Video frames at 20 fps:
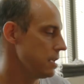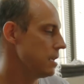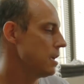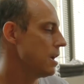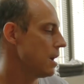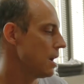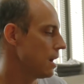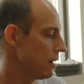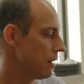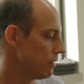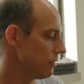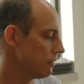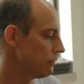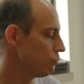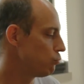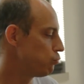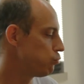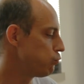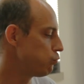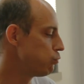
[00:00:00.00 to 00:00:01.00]
yeah. in the
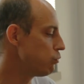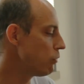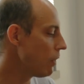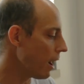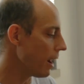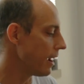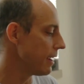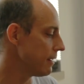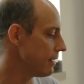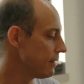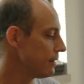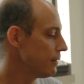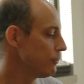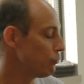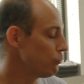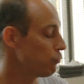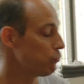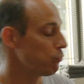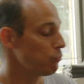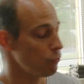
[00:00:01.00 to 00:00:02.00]
ocean and right. you're trying to
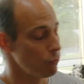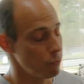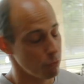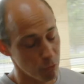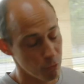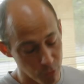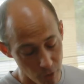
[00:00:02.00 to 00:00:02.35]
swim.